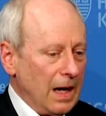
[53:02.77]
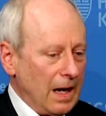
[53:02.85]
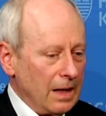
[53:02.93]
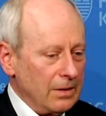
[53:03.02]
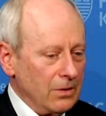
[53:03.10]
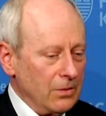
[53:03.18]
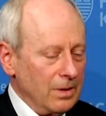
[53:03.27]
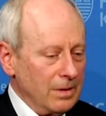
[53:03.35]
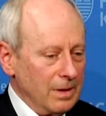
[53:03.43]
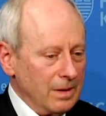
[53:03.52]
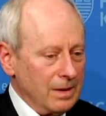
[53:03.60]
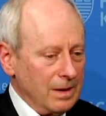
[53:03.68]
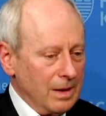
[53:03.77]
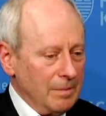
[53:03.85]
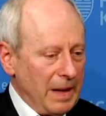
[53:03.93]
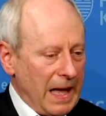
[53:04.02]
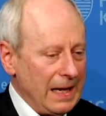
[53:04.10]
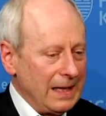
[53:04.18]
on
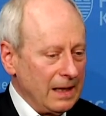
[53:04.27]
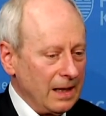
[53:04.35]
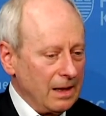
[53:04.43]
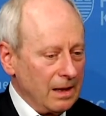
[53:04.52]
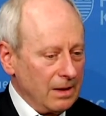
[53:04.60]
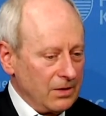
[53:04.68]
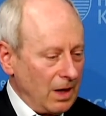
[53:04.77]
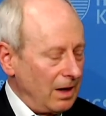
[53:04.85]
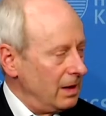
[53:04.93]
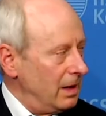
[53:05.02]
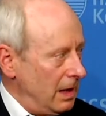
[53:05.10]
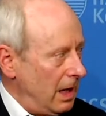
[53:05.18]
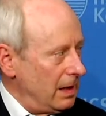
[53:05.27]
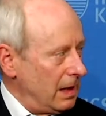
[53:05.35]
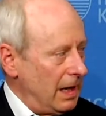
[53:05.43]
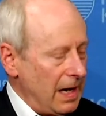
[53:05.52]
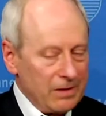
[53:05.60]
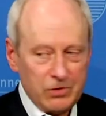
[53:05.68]
banning targeted
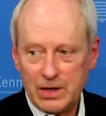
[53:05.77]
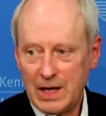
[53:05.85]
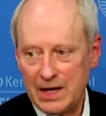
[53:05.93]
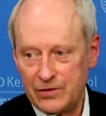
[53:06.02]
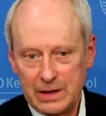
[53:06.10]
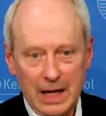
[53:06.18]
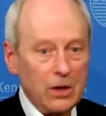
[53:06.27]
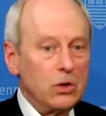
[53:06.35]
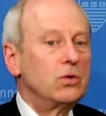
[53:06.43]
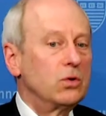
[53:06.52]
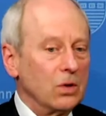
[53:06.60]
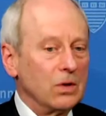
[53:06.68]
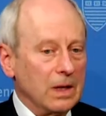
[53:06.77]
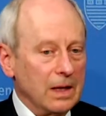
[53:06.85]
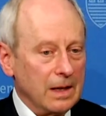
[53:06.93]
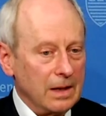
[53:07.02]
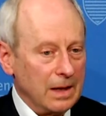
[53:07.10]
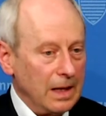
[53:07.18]
online advertising. Now, you drew
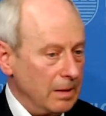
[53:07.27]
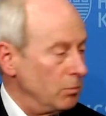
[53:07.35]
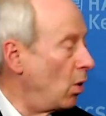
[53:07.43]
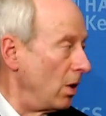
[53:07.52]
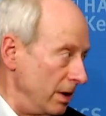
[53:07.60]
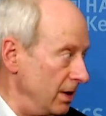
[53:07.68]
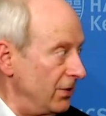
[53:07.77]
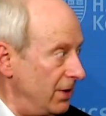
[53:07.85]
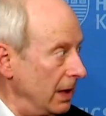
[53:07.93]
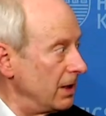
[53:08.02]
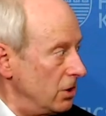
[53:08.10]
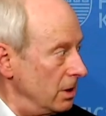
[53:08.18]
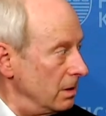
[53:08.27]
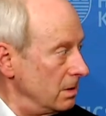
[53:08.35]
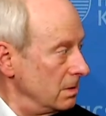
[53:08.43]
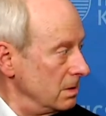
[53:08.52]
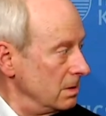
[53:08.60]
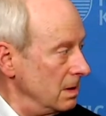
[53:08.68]
an important distinction
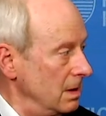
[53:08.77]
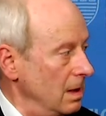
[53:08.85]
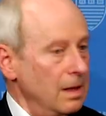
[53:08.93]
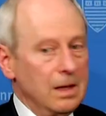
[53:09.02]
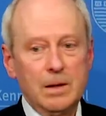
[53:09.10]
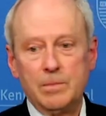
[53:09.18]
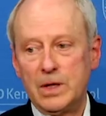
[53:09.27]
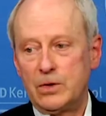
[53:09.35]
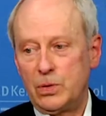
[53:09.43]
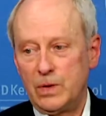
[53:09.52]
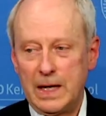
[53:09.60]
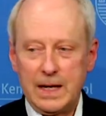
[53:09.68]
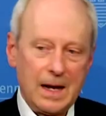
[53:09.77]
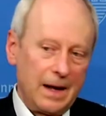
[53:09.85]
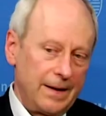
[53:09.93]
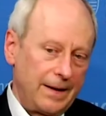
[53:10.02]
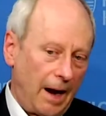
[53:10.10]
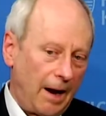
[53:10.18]
between
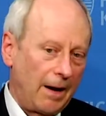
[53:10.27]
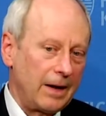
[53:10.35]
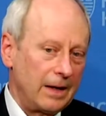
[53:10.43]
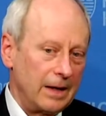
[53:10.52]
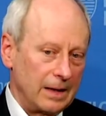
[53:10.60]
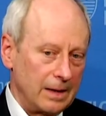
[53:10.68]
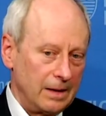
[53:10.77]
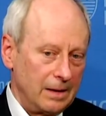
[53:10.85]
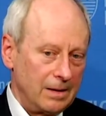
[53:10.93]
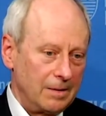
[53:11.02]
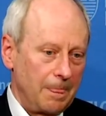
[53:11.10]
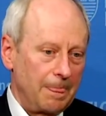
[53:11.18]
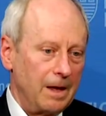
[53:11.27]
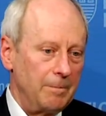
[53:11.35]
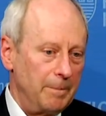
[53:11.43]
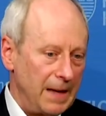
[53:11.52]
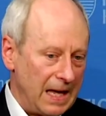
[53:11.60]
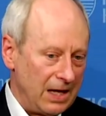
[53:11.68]
targeting
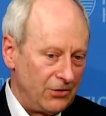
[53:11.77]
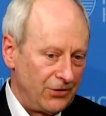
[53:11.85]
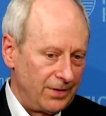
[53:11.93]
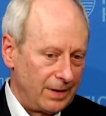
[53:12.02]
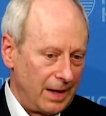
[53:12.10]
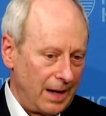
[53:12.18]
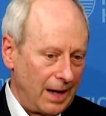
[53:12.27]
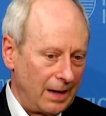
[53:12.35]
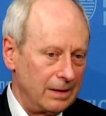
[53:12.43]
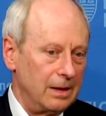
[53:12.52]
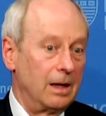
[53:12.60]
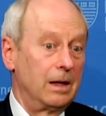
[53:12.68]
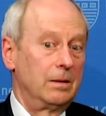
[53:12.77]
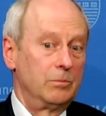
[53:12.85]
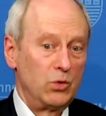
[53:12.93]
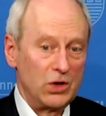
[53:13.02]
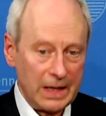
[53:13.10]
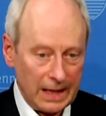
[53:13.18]
based on
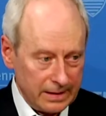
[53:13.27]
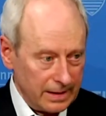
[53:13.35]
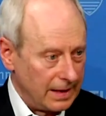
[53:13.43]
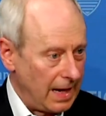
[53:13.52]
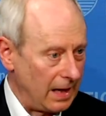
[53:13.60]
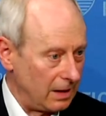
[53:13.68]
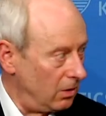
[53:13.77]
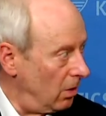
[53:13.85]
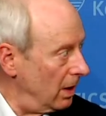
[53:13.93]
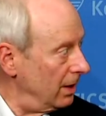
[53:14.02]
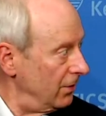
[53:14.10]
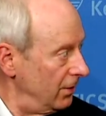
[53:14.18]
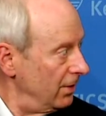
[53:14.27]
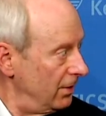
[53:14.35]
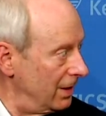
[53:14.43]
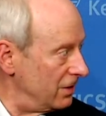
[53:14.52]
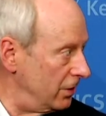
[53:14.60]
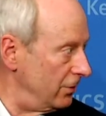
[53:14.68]
protected categories,
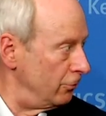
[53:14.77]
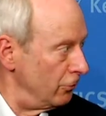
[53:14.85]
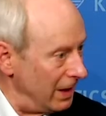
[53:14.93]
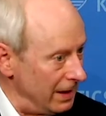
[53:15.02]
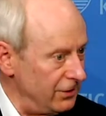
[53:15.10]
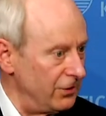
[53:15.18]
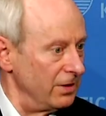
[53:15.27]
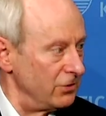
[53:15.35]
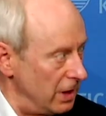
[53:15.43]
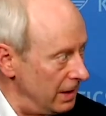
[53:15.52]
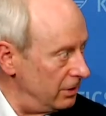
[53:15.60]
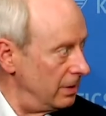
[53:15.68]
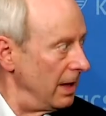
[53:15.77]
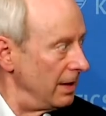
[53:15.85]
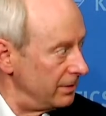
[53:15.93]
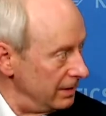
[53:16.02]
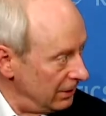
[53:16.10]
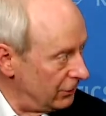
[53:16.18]
such as race, gender,
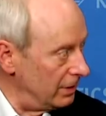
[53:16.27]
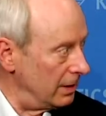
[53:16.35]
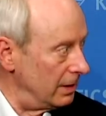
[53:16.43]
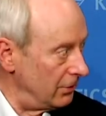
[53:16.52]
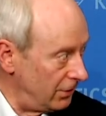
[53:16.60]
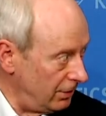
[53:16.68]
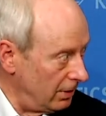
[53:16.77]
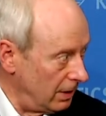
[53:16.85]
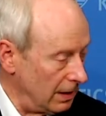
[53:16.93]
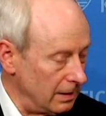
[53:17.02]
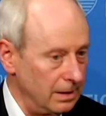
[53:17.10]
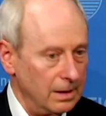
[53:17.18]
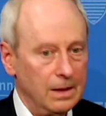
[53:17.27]
ethnicity, and so on,